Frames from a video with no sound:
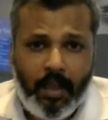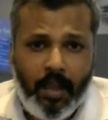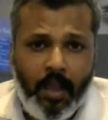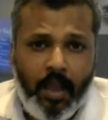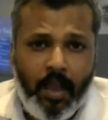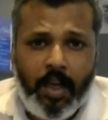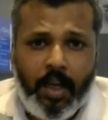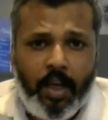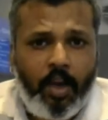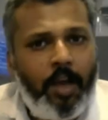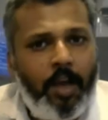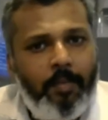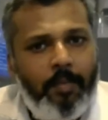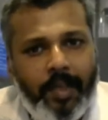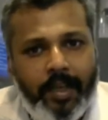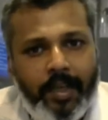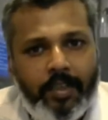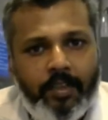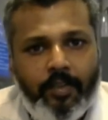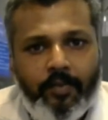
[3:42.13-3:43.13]
Now,
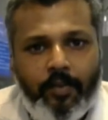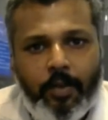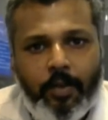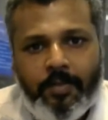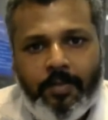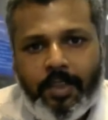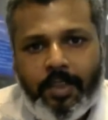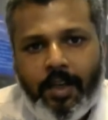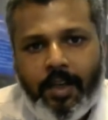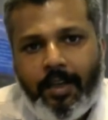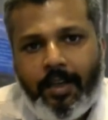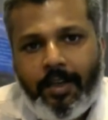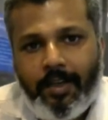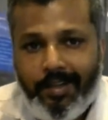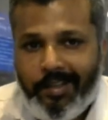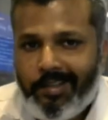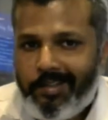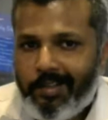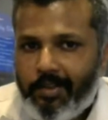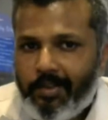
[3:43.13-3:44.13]
application forms are a
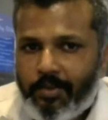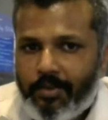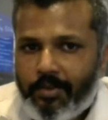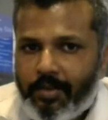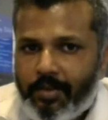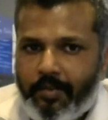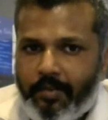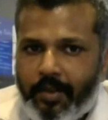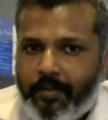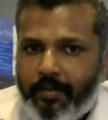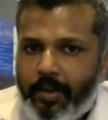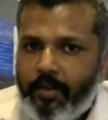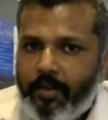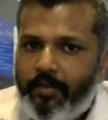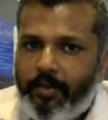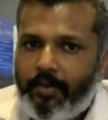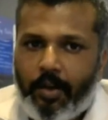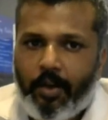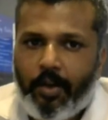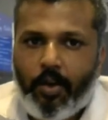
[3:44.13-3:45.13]
decent source of revenue for a
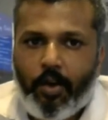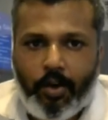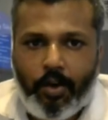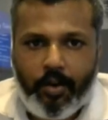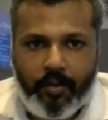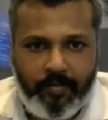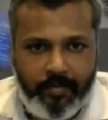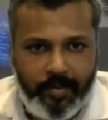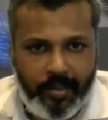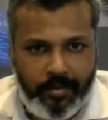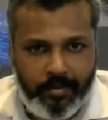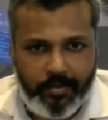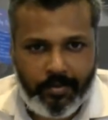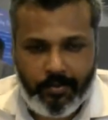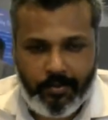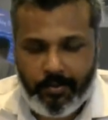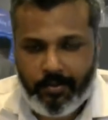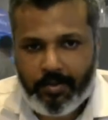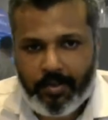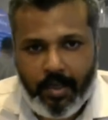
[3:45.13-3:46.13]
lot of B
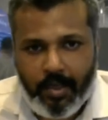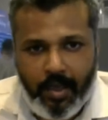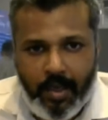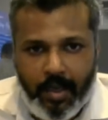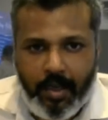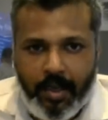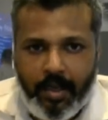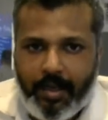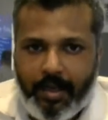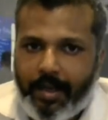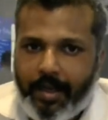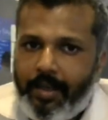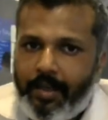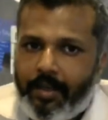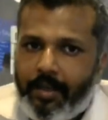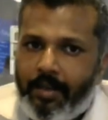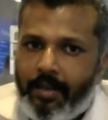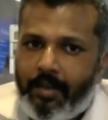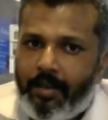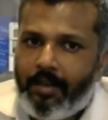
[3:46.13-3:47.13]
schools, right?
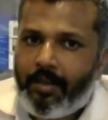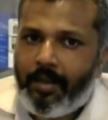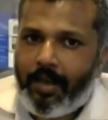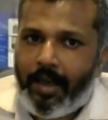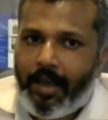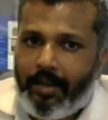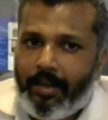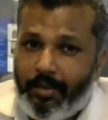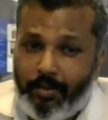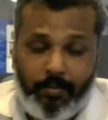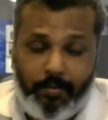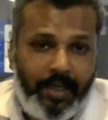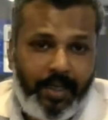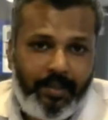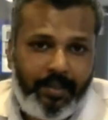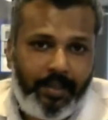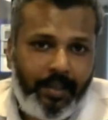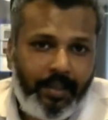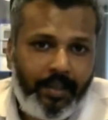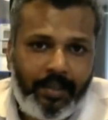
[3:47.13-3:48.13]
You might
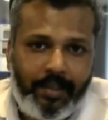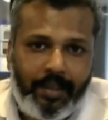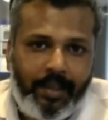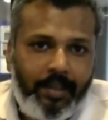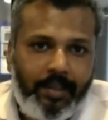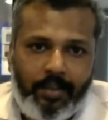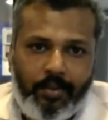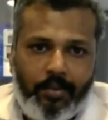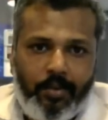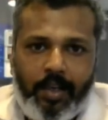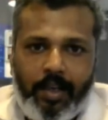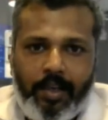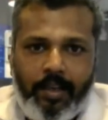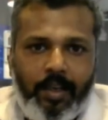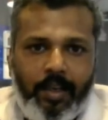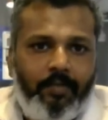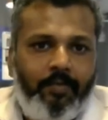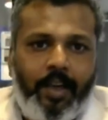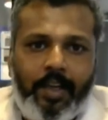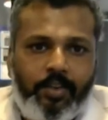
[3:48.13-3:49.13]
think that, you know,
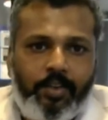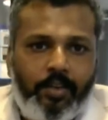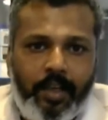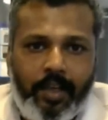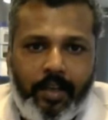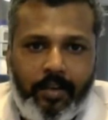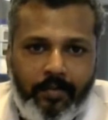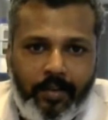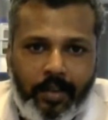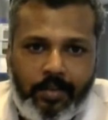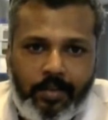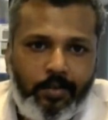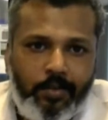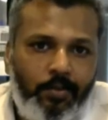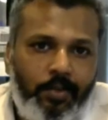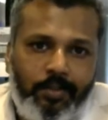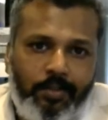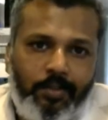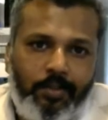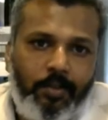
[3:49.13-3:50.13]
why should I invest
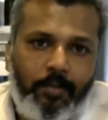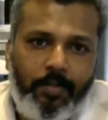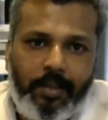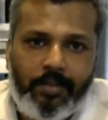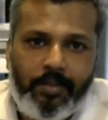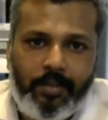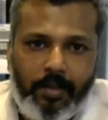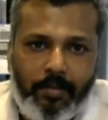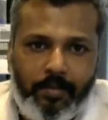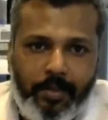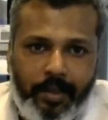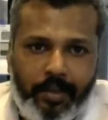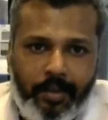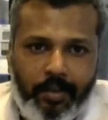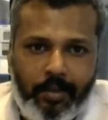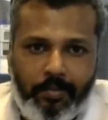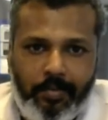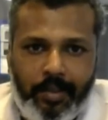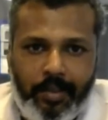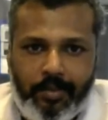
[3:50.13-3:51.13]
2,000 rupees on a particular
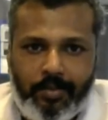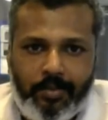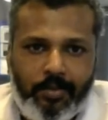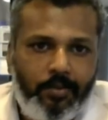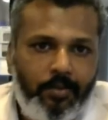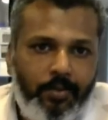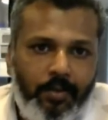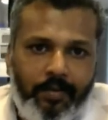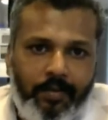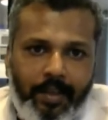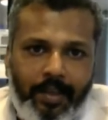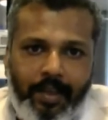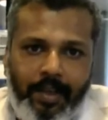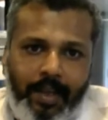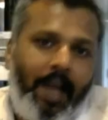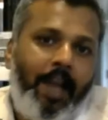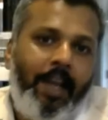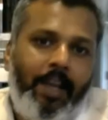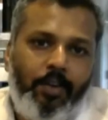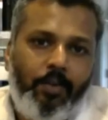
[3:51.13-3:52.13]
B school where
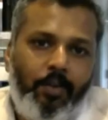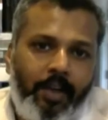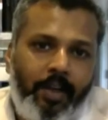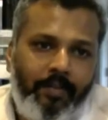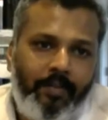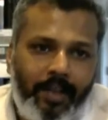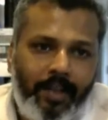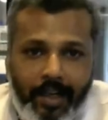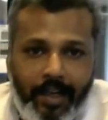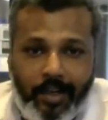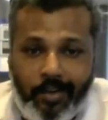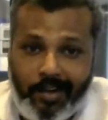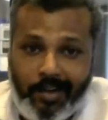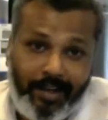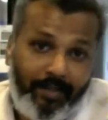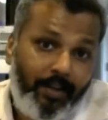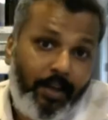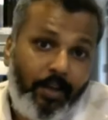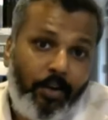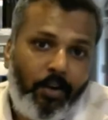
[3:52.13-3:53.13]
I know I will get or I
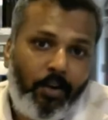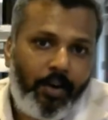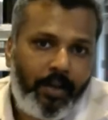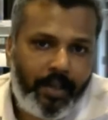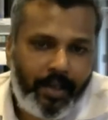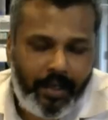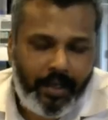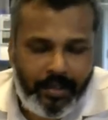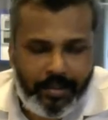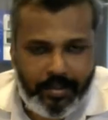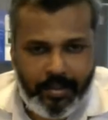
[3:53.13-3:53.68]
will not get,